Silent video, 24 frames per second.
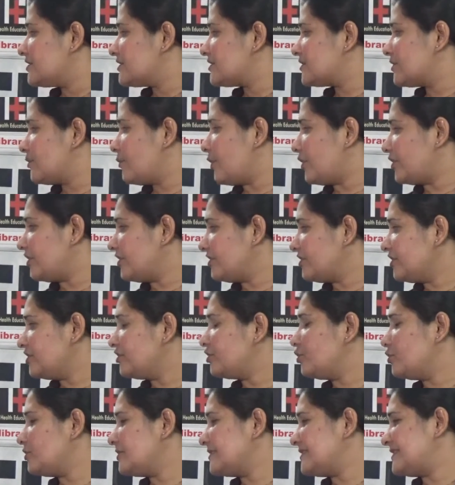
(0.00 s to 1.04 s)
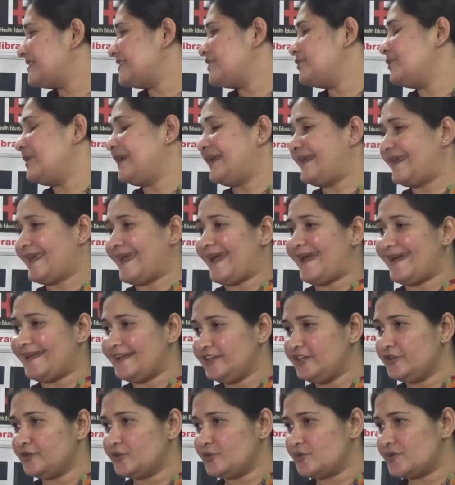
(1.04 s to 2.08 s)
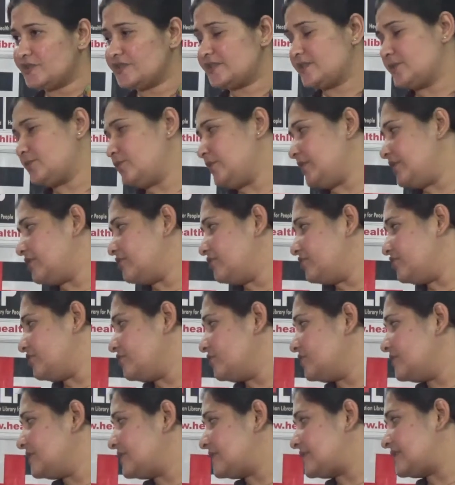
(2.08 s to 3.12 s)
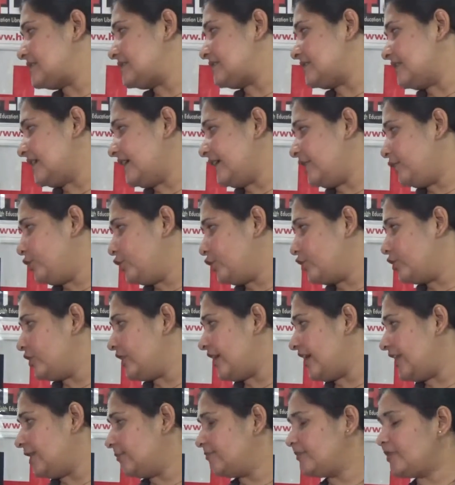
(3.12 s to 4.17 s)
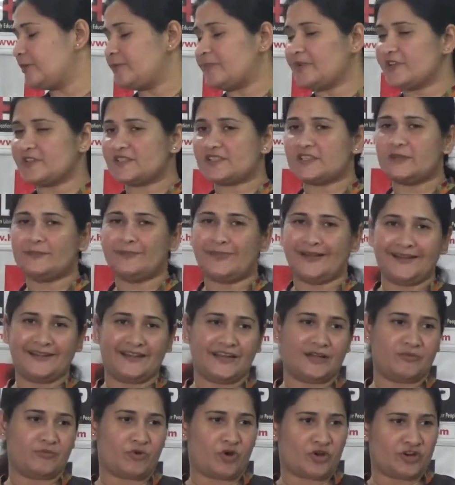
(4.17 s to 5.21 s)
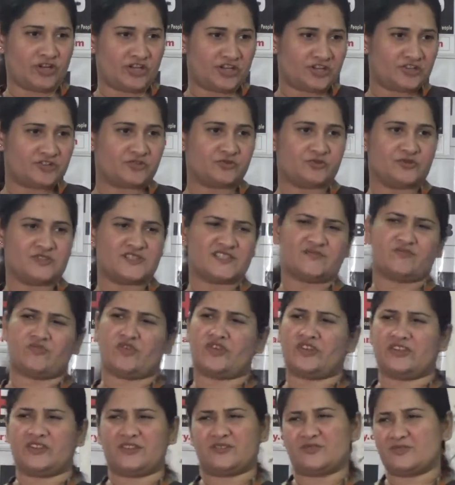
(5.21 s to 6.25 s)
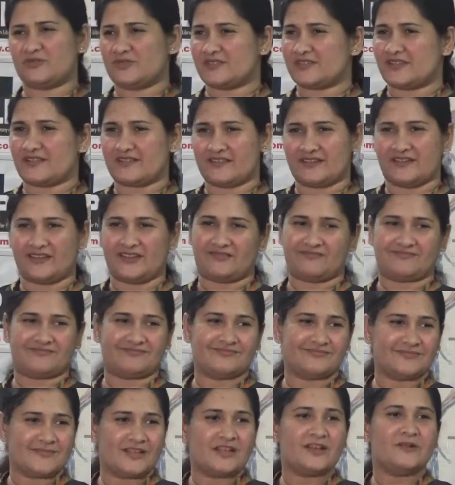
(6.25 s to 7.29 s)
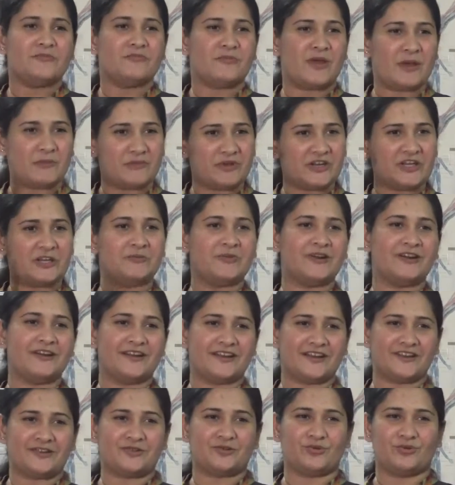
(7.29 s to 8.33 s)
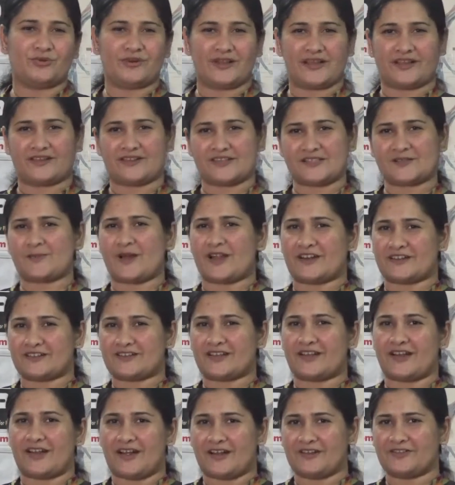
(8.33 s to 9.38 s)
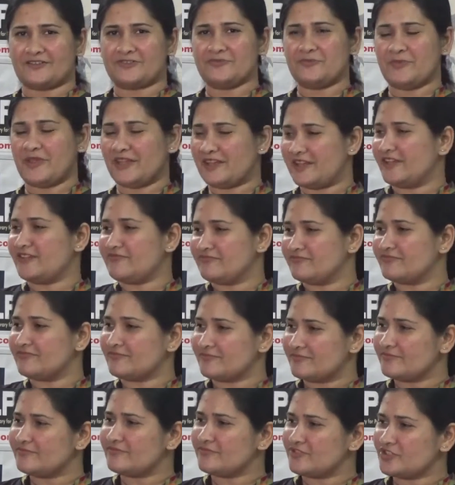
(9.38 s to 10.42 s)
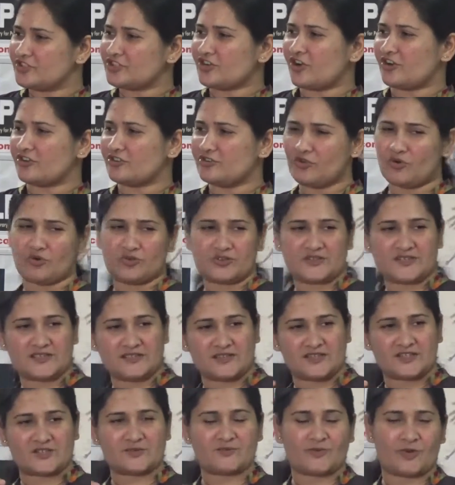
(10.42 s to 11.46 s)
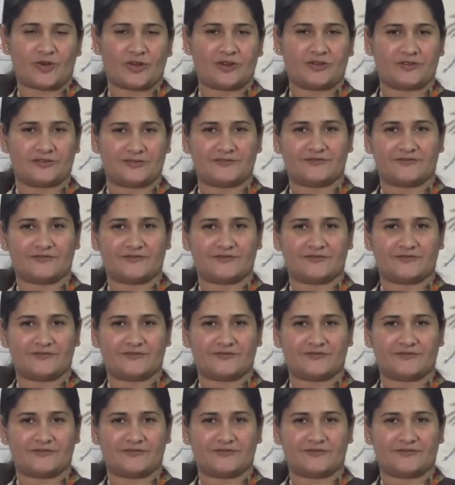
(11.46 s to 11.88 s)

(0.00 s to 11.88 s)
So what are the tools that we can use? We could use, you could help the person build mnemonic tools. Mnemonic tools are any memory building tool like a smart card, making short notes in a small